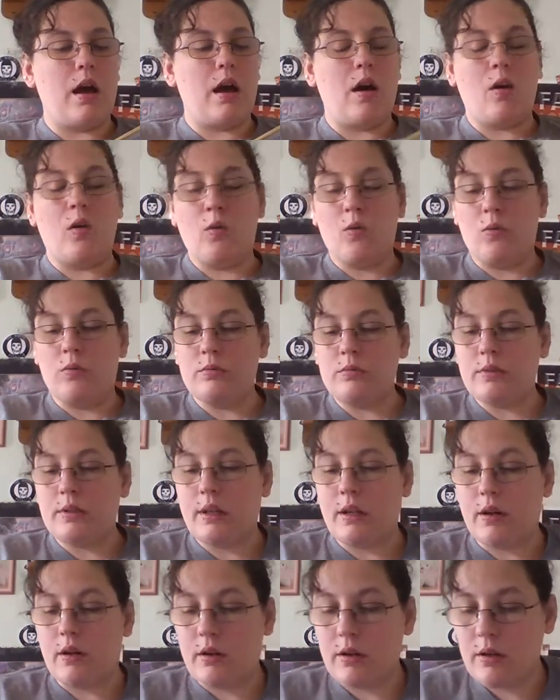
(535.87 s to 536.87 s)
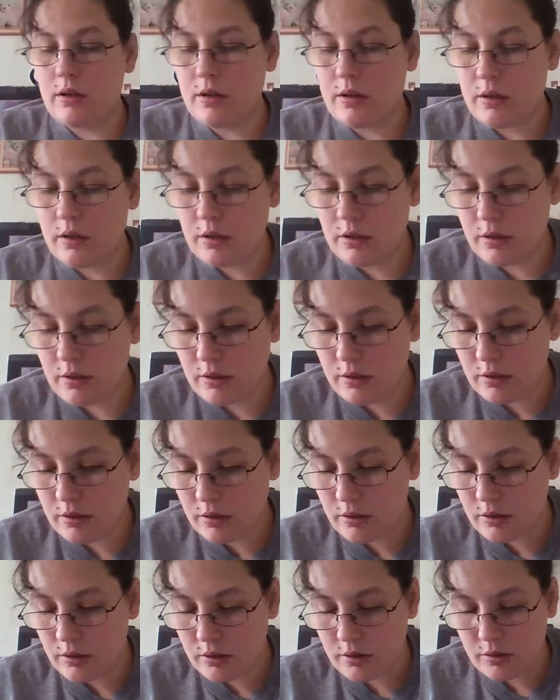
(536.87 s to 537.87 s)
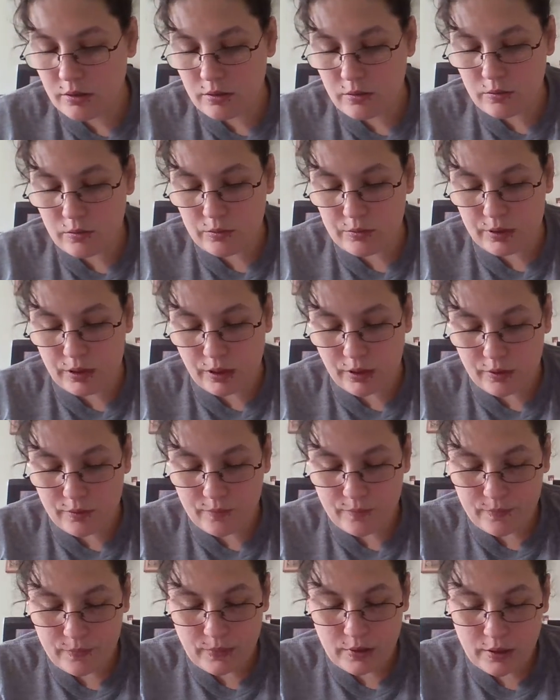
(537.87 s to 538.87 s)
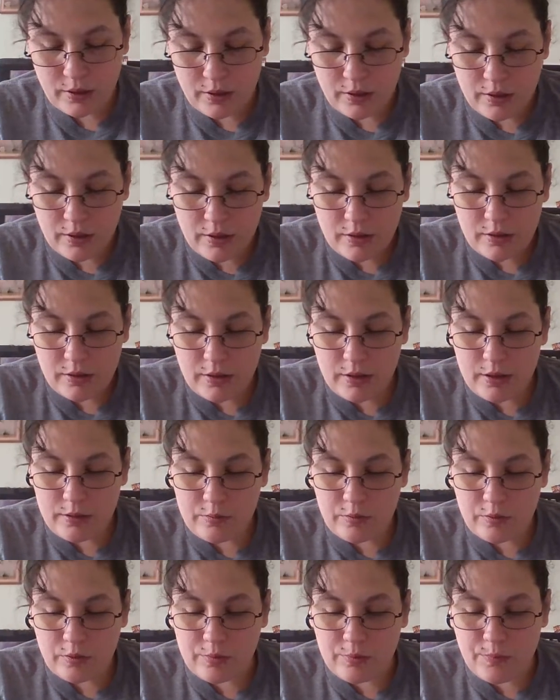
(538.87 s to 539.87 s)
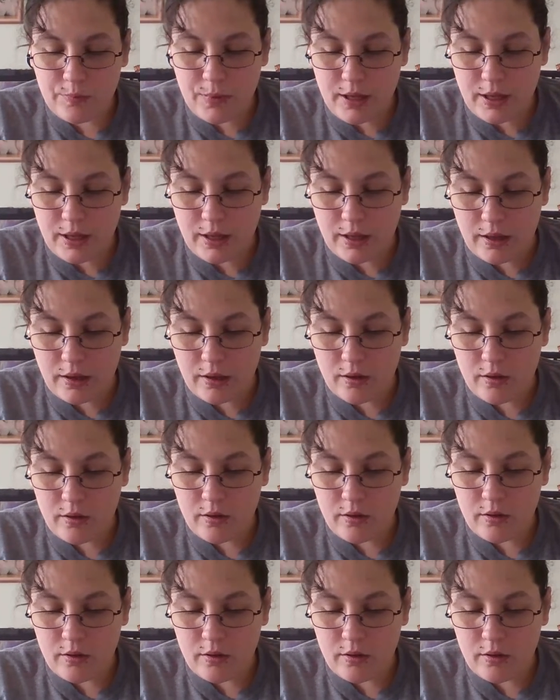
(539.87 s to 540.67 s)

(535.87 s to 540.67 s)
Oh dear. Oh dear. This would be